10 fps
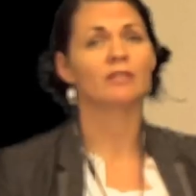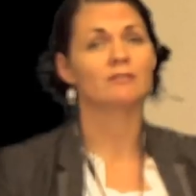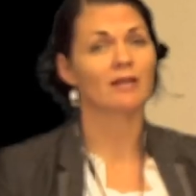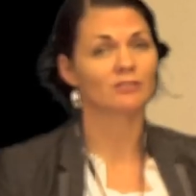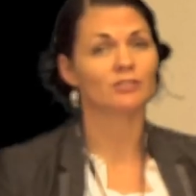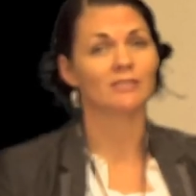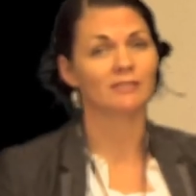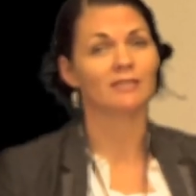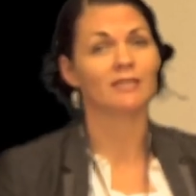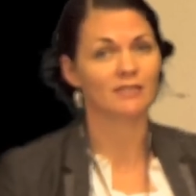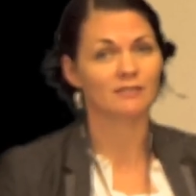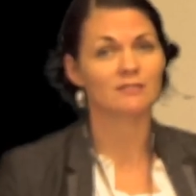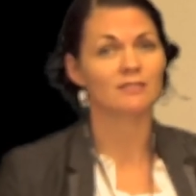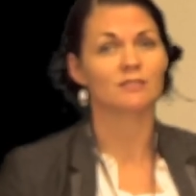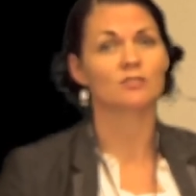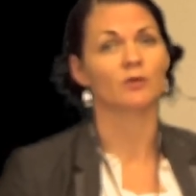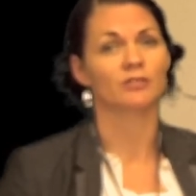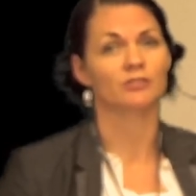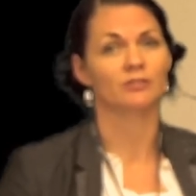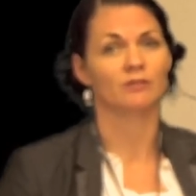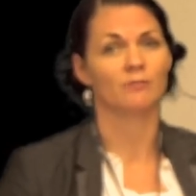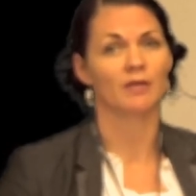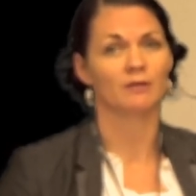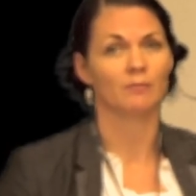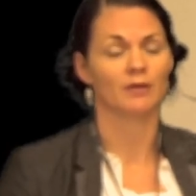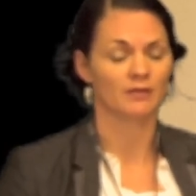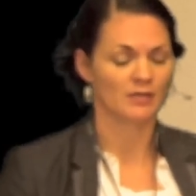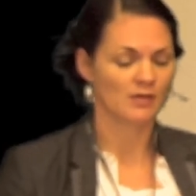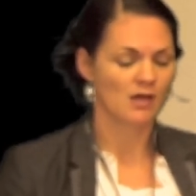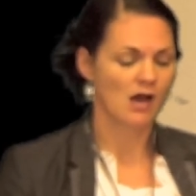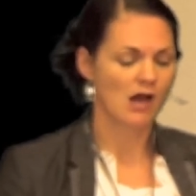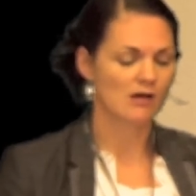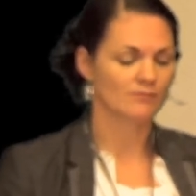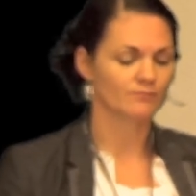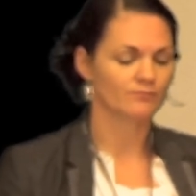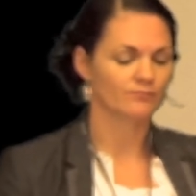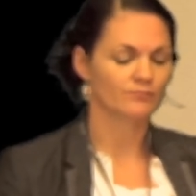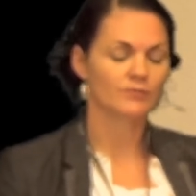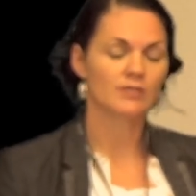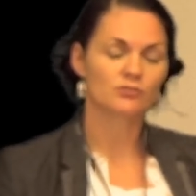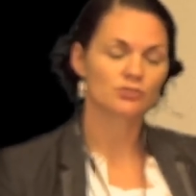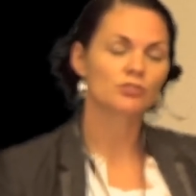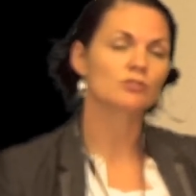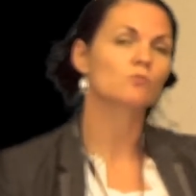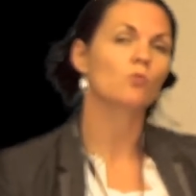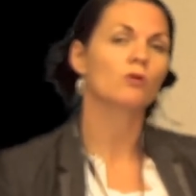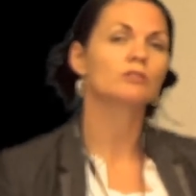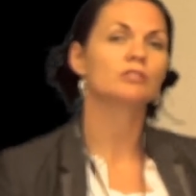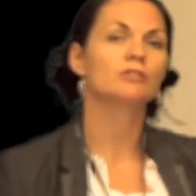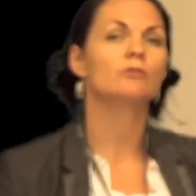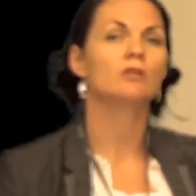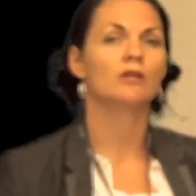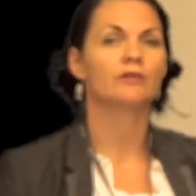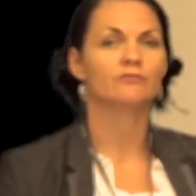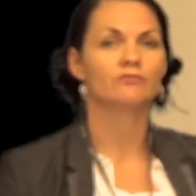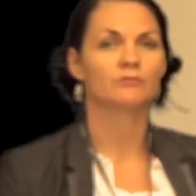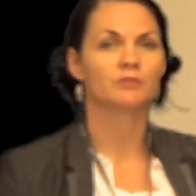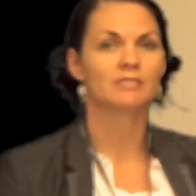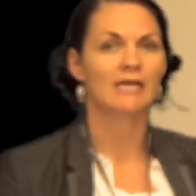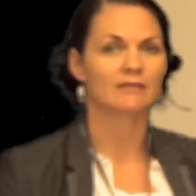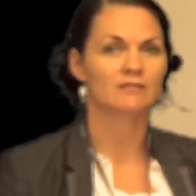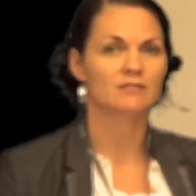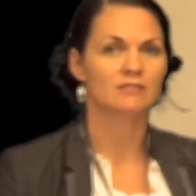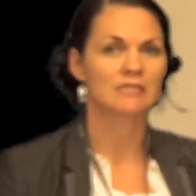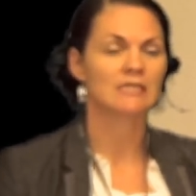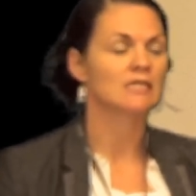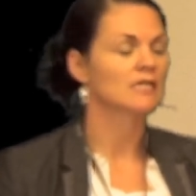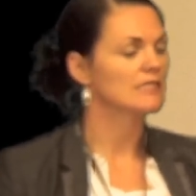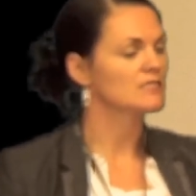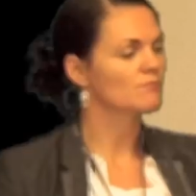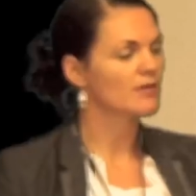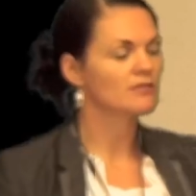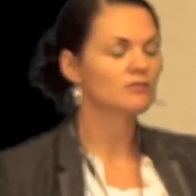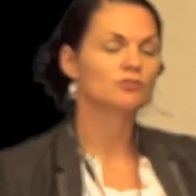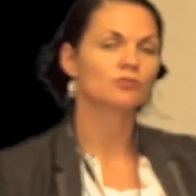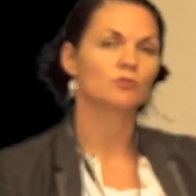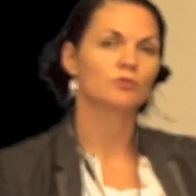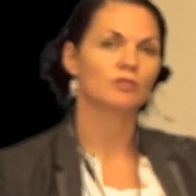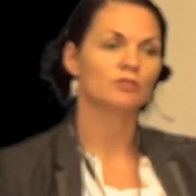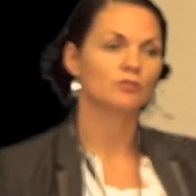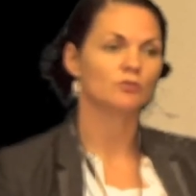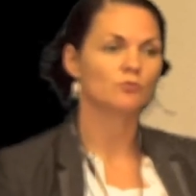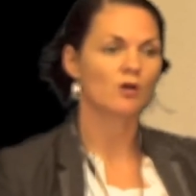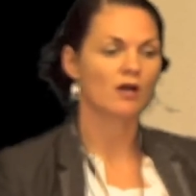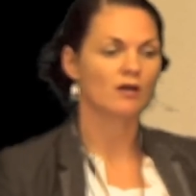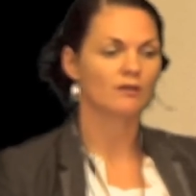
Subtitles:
then is actually the easiest question in the paper. It's just, what do you learn from the text? It's making sure that you